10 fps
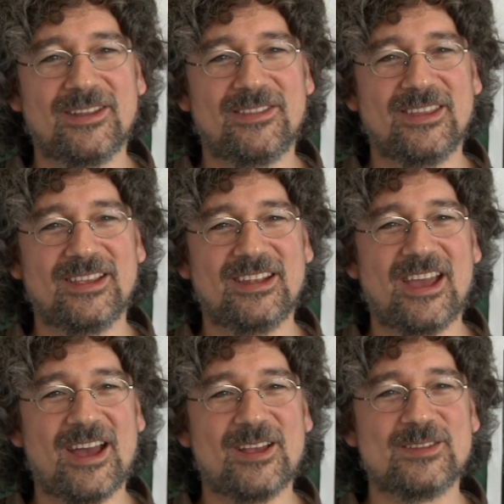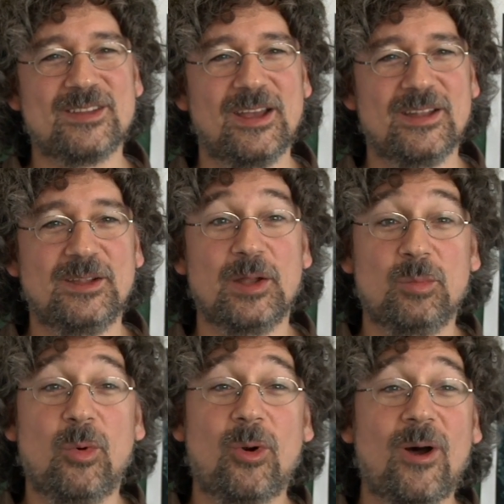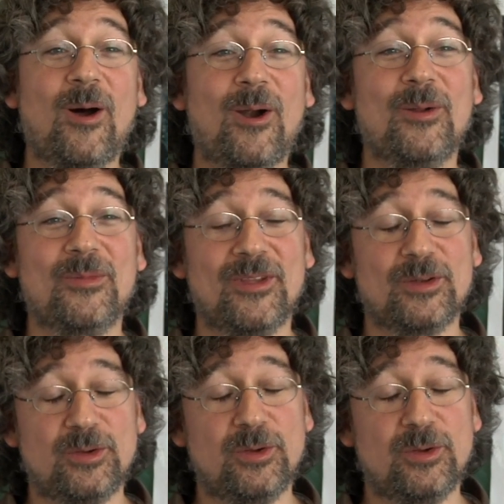I think it has done more harm than